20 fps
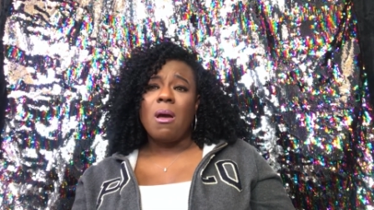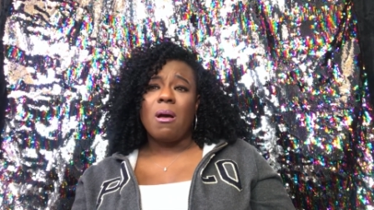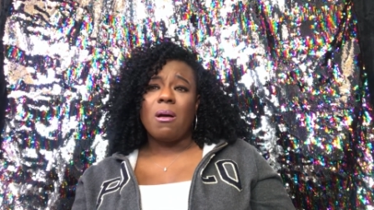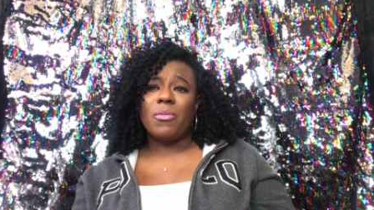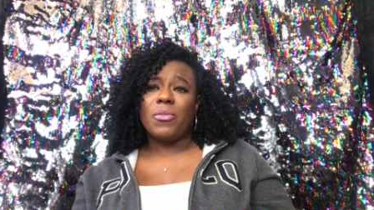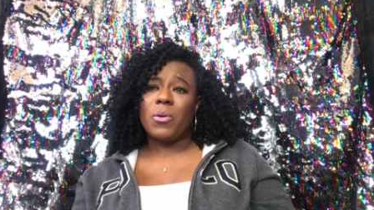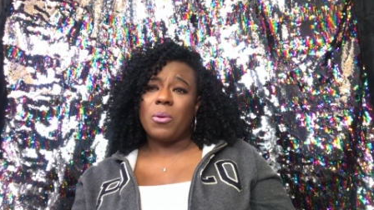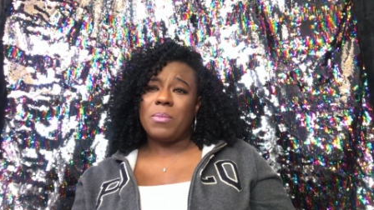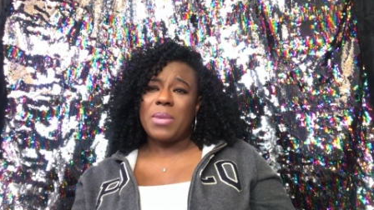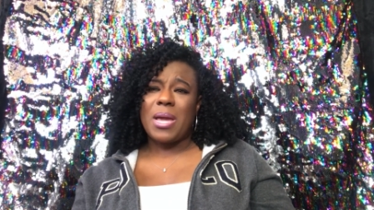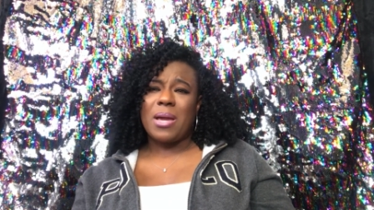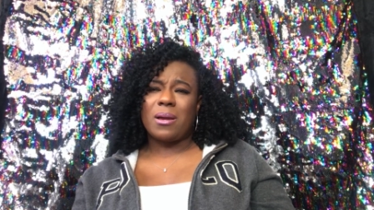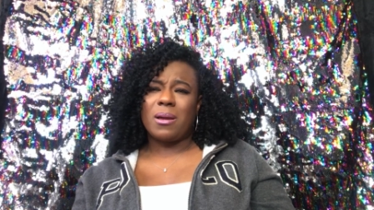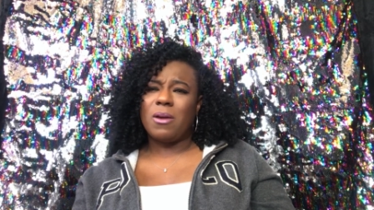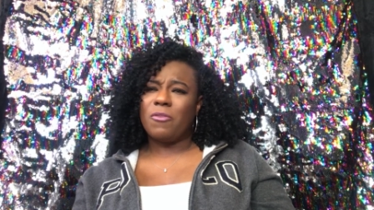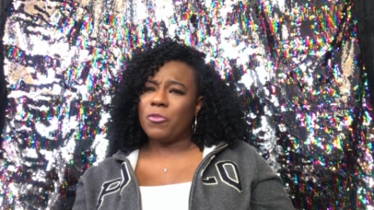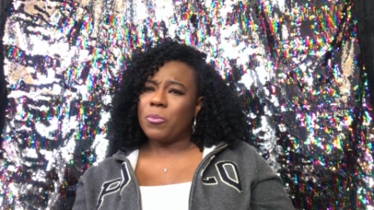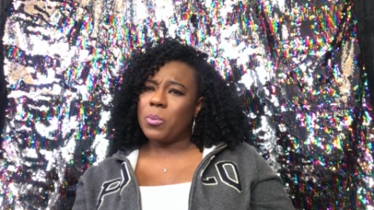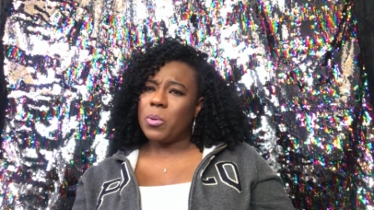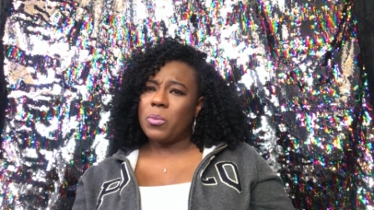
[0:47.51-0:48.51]
although I'm not
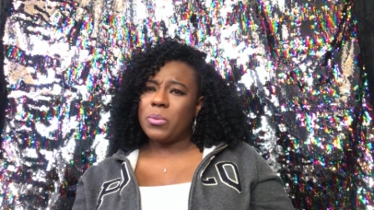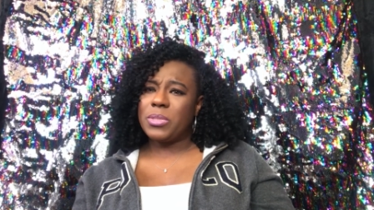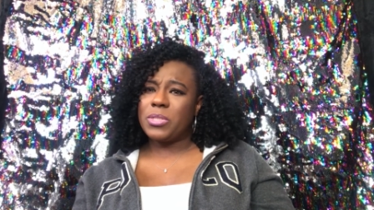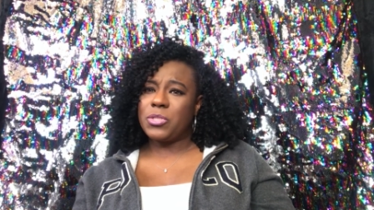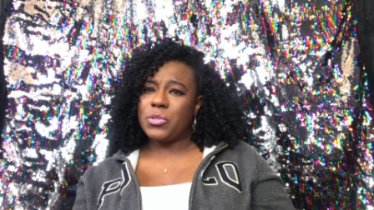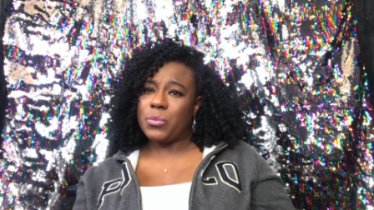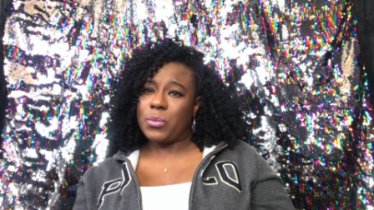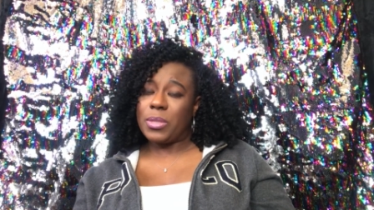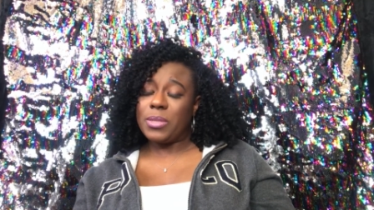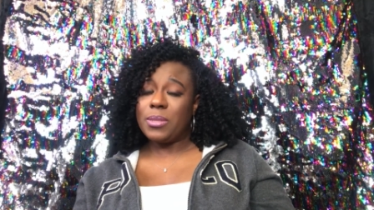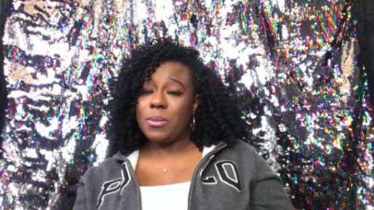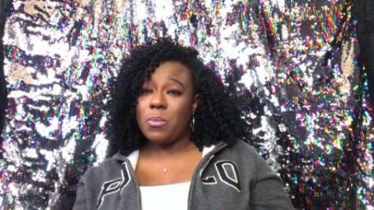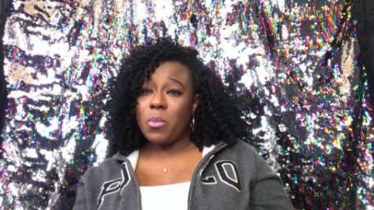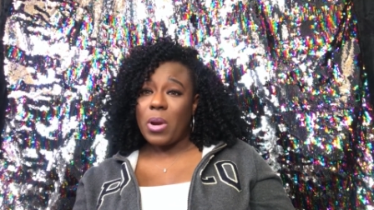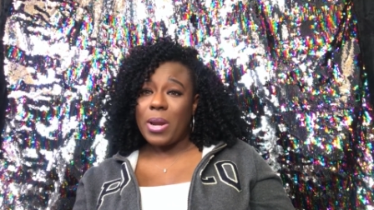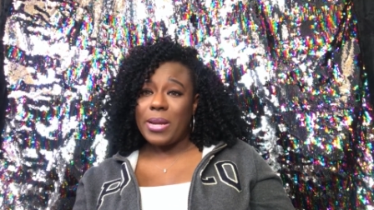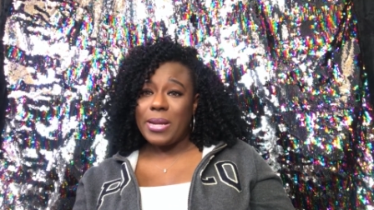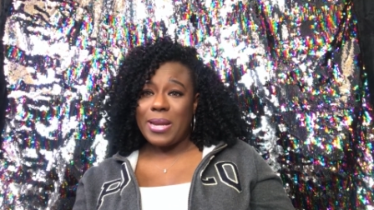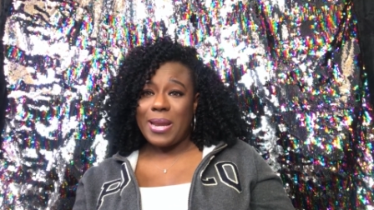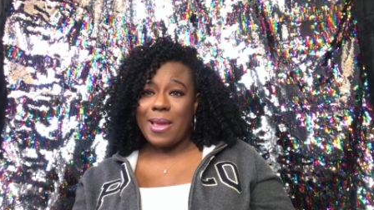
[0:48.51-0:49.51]
comfortable with showing them
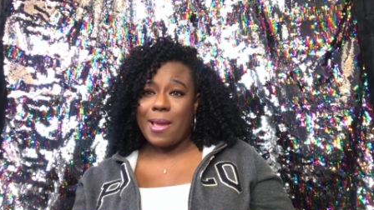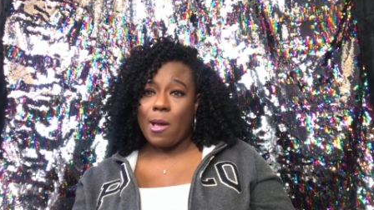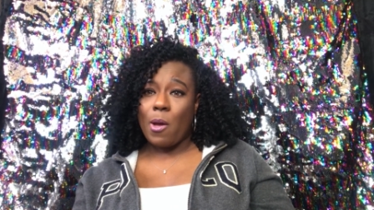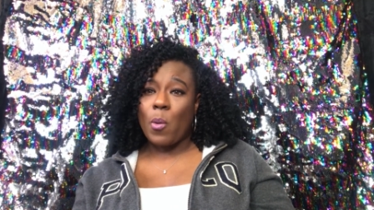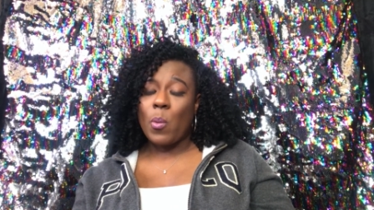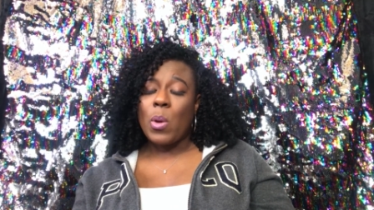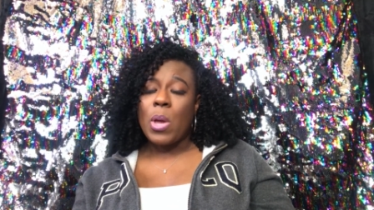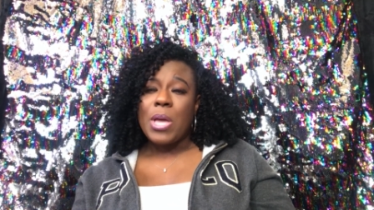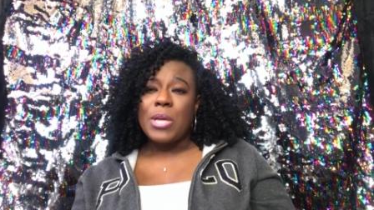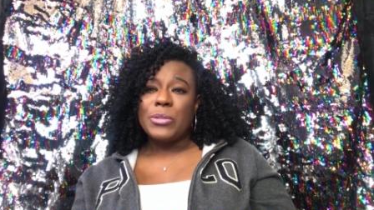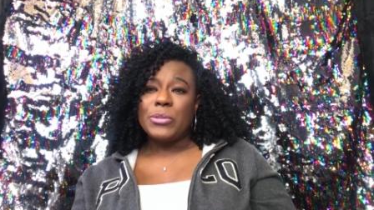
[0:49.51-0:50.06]
right now,